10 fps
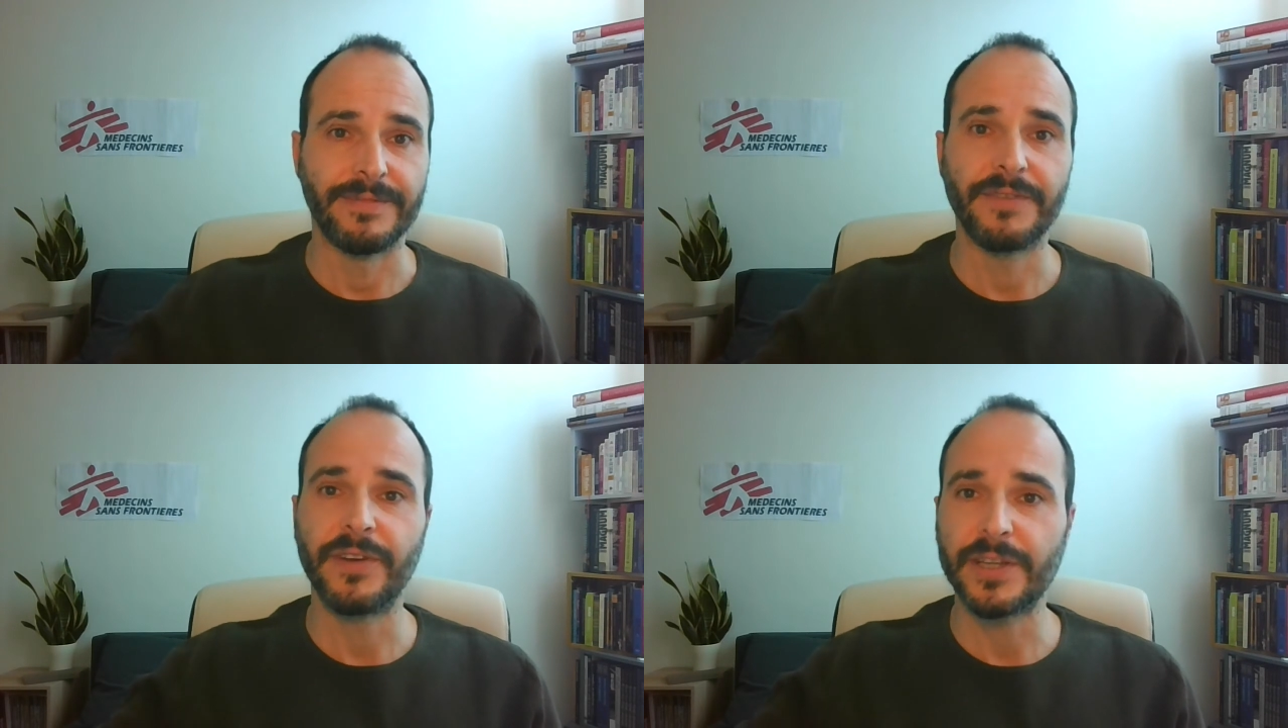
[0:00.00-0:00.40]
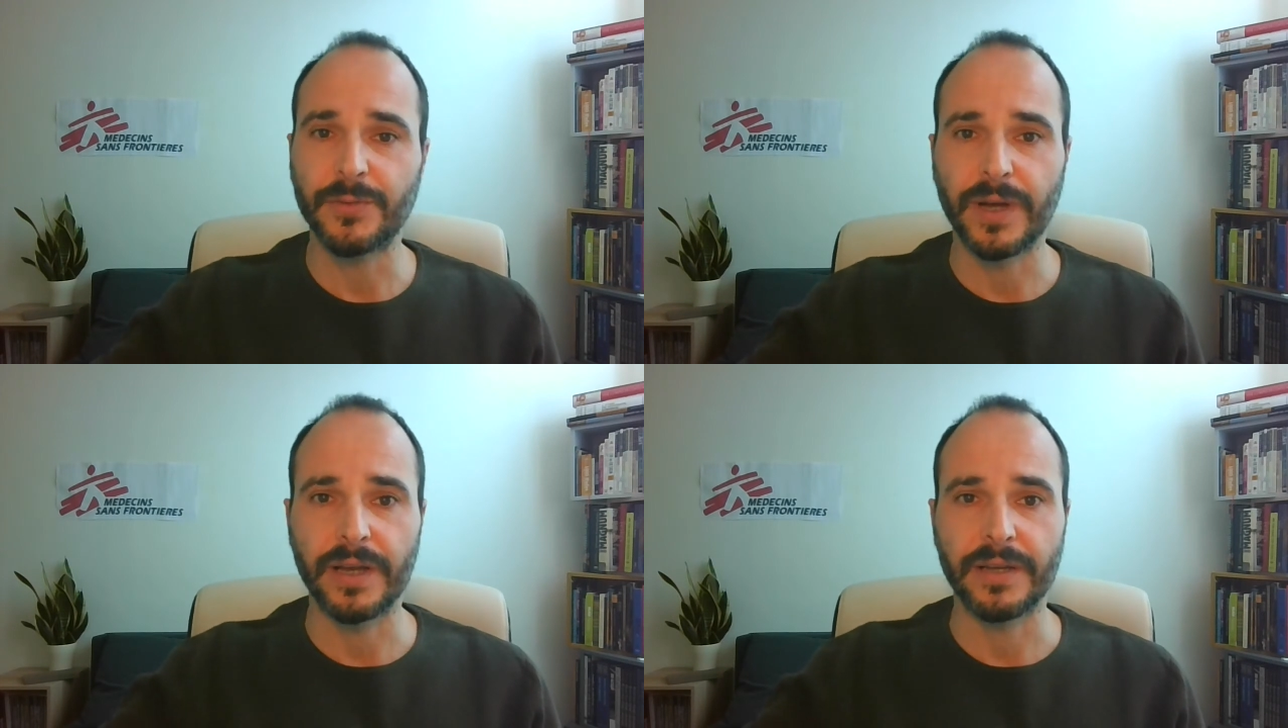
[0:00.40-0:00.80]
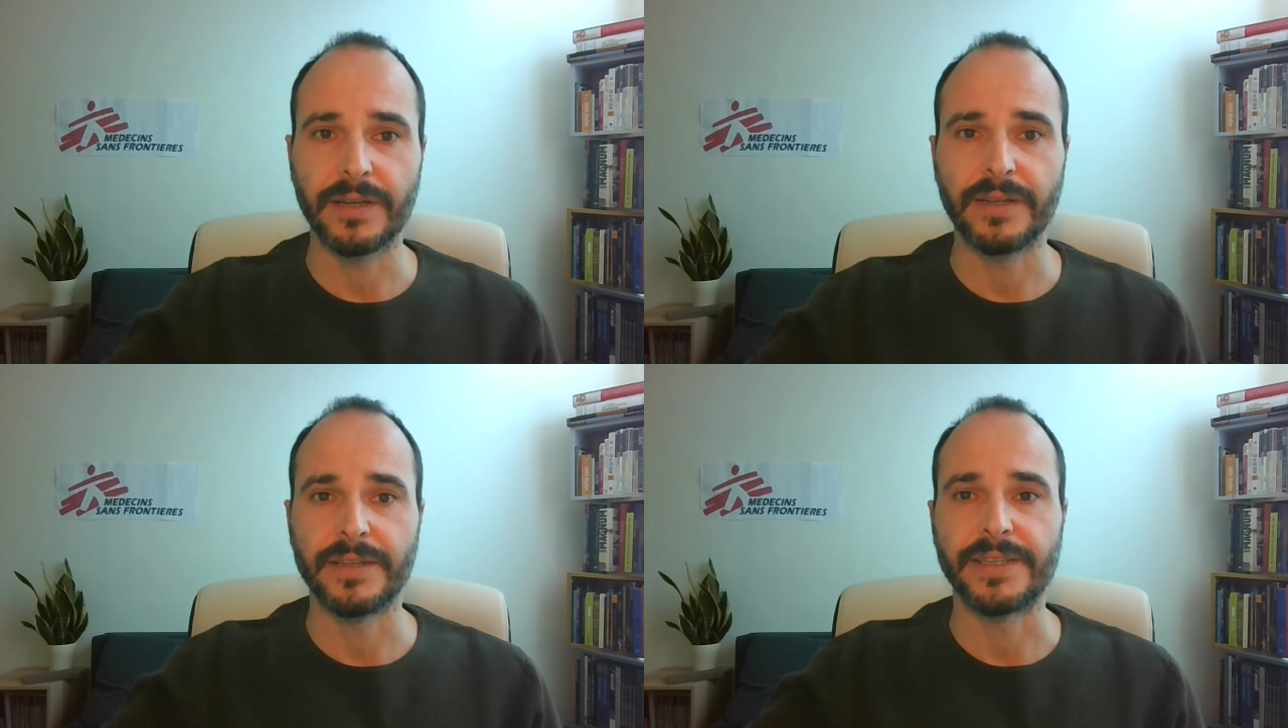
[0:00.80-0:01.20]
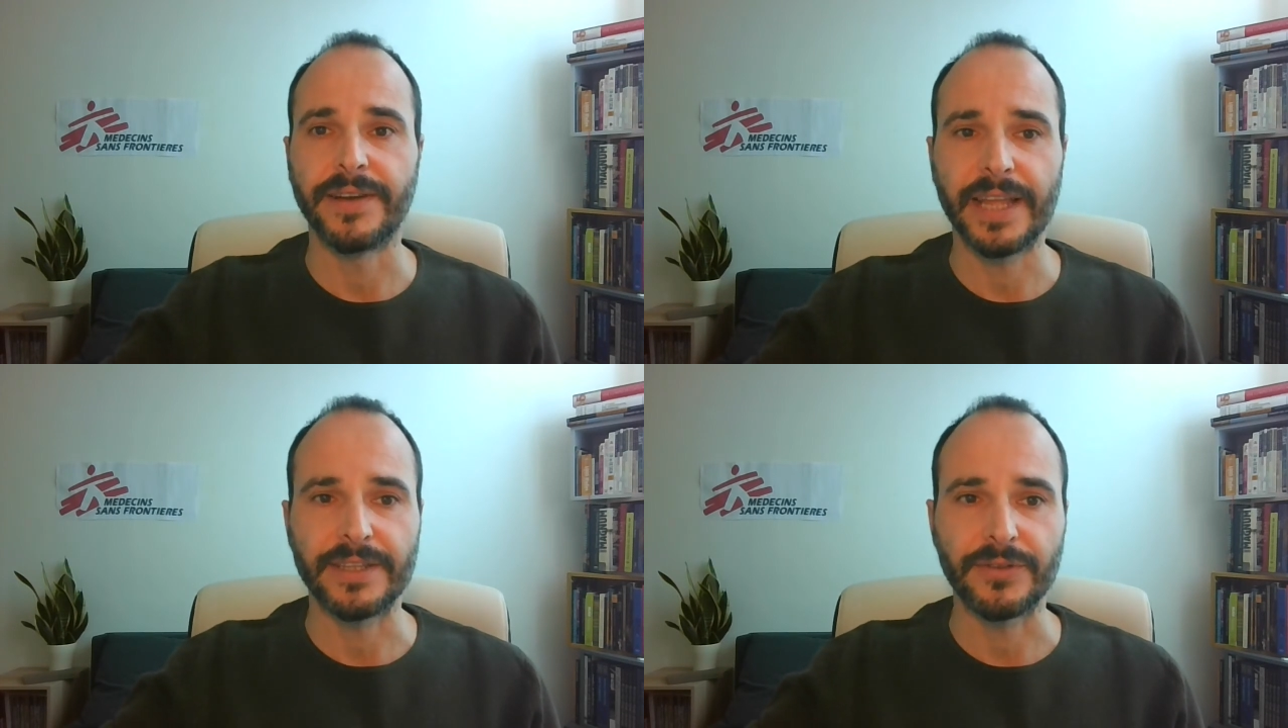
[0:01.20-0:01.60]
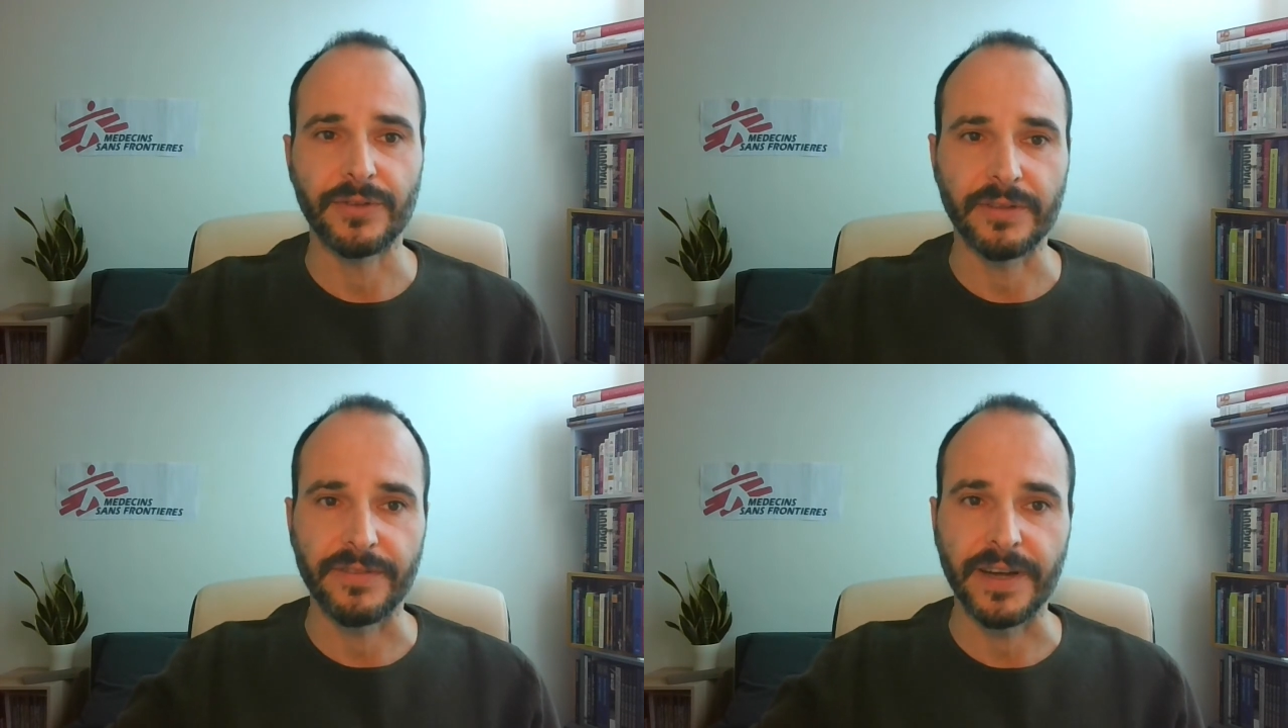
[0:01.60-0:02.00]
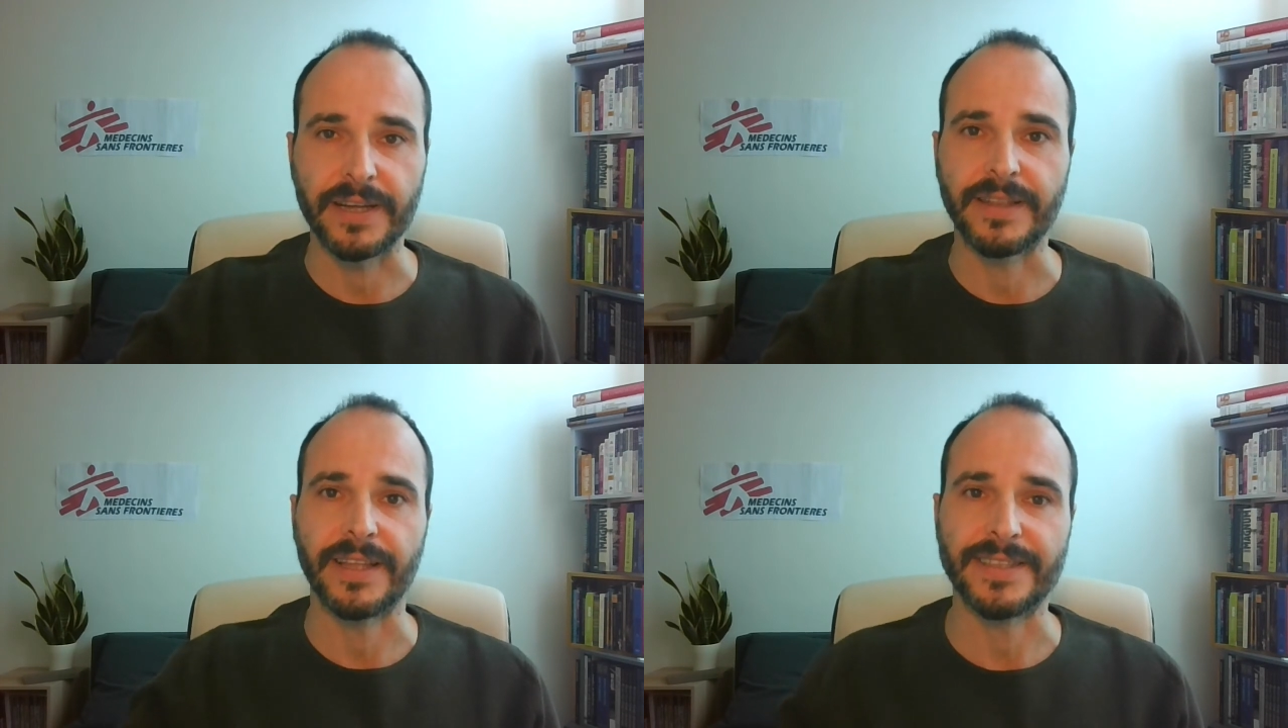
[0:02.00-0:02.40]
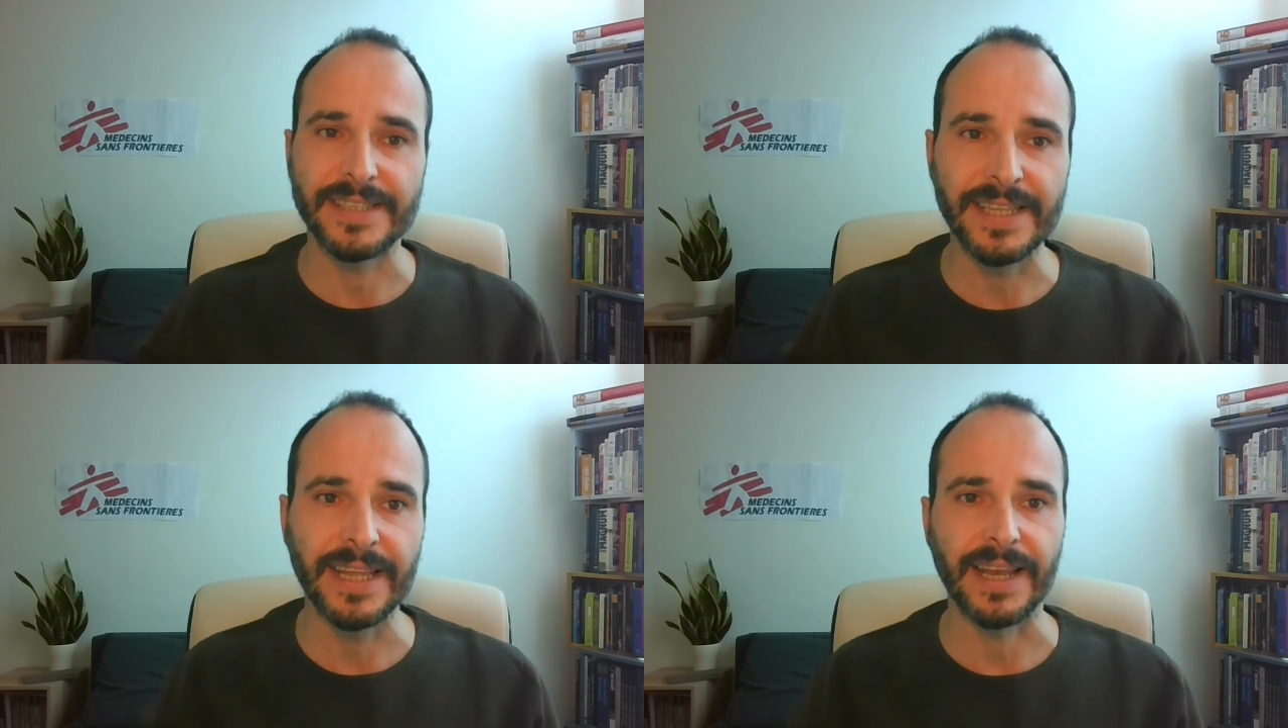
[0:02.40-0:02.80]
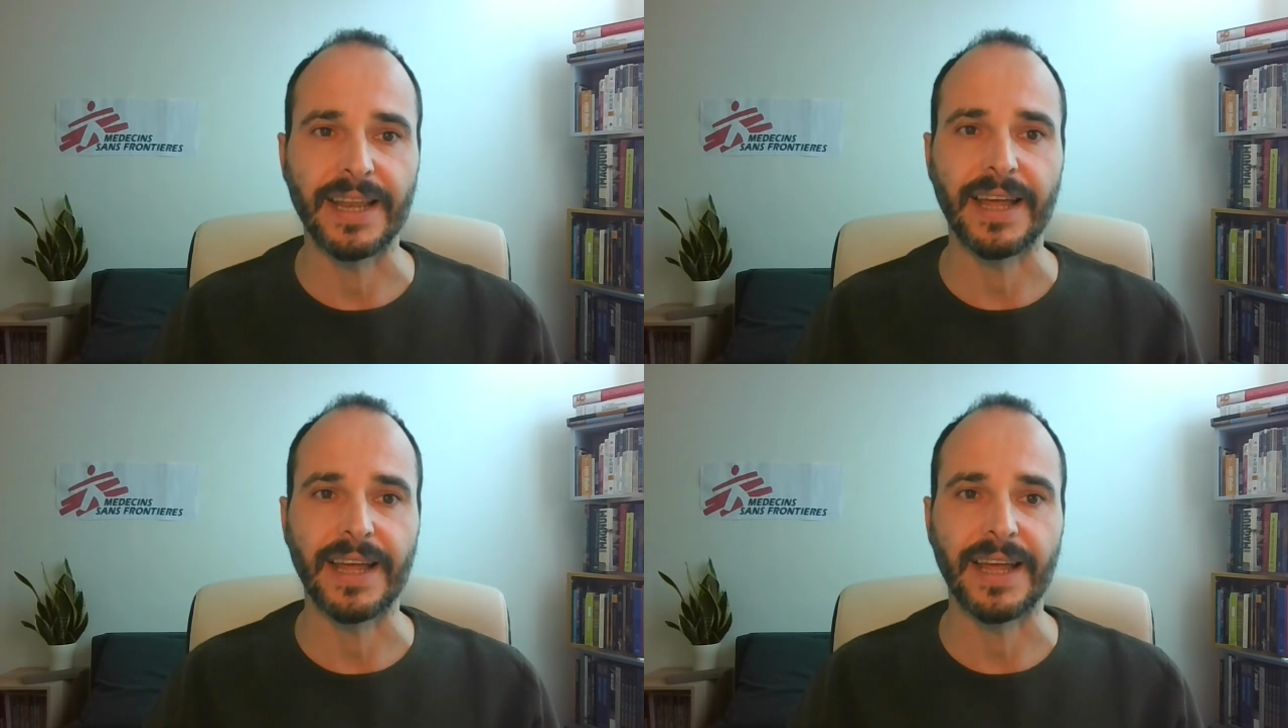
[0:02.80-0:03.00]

The first one is related to the fact that still